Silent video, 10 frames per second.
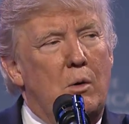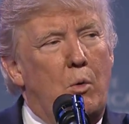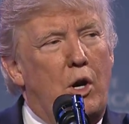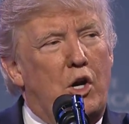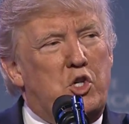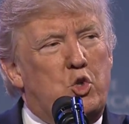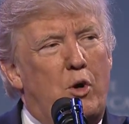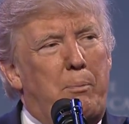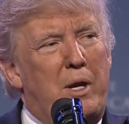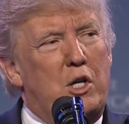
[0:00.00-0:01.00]
We are
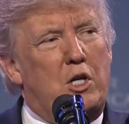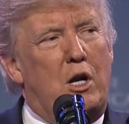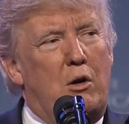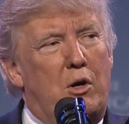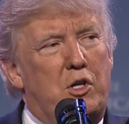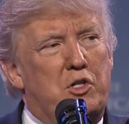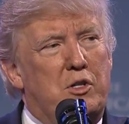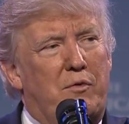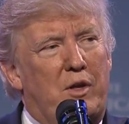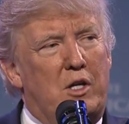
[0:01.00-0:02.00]
stripping terrorists
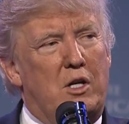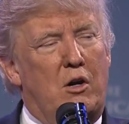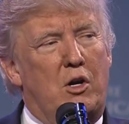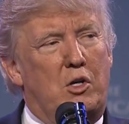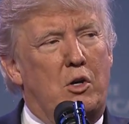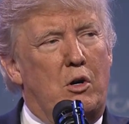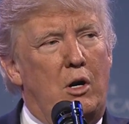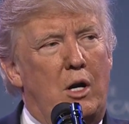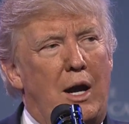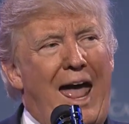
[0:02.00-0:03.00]
of their
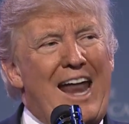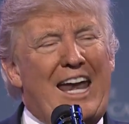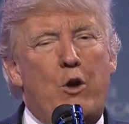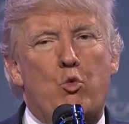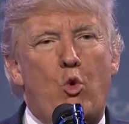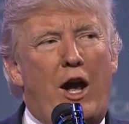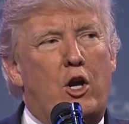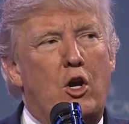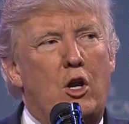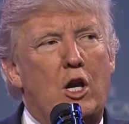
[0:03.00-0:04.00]
territory at a
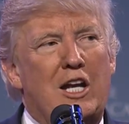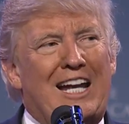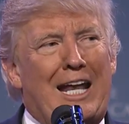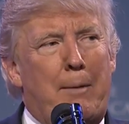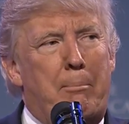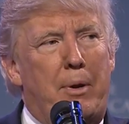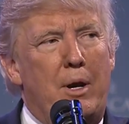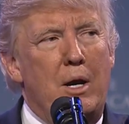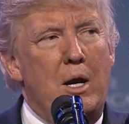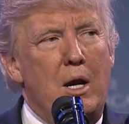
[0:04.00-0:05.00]
record clip.
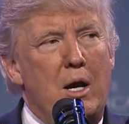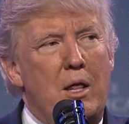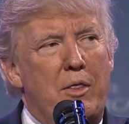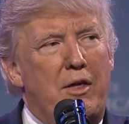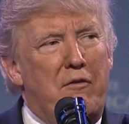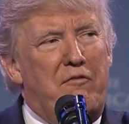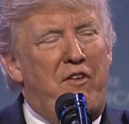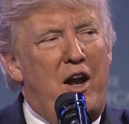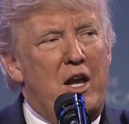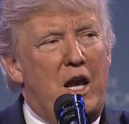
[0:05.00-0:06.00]
their
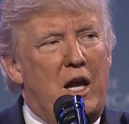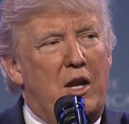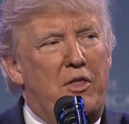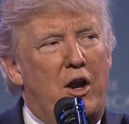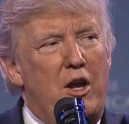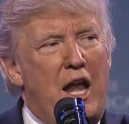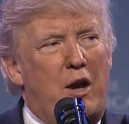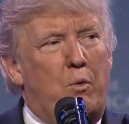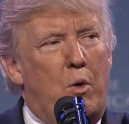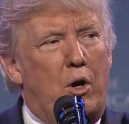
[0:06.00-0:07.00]
funding, their
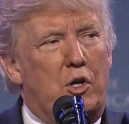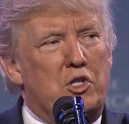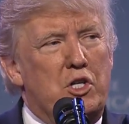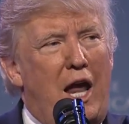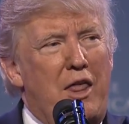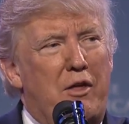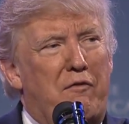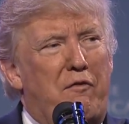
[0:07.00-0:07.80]
networks, and the